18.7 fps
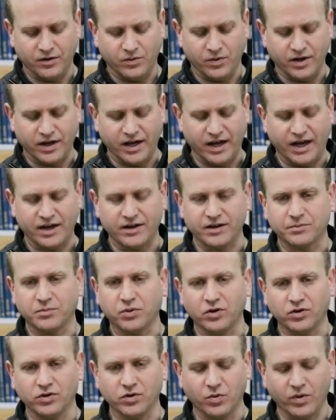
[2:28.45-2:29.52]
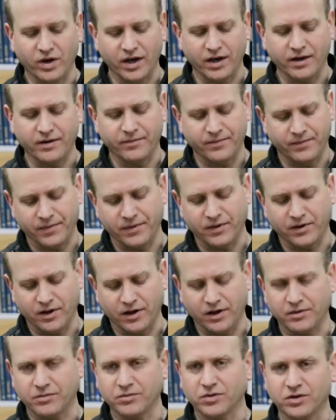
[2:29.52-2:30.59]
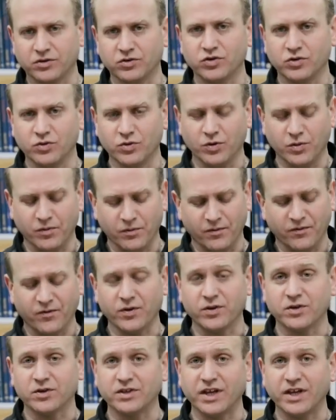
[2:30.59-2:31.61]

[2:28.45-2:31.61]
when a hand is pulled away um, can do further